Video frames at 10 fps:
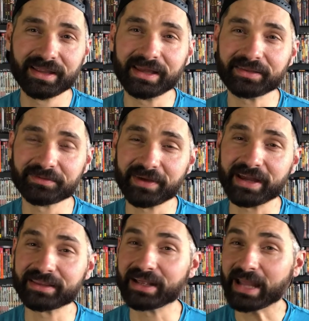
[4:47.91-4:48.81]
like the
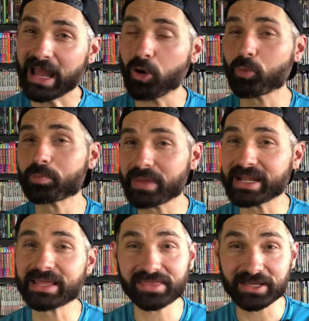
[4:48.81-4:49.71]
fact that how
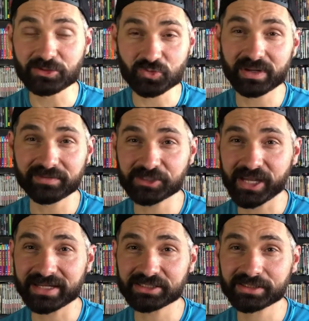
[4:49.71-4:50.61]
many things would have
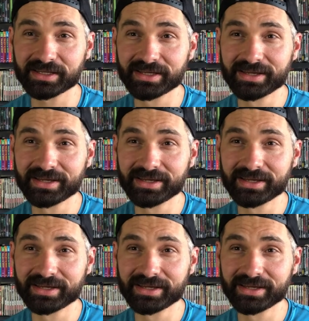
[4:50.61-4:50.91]
changed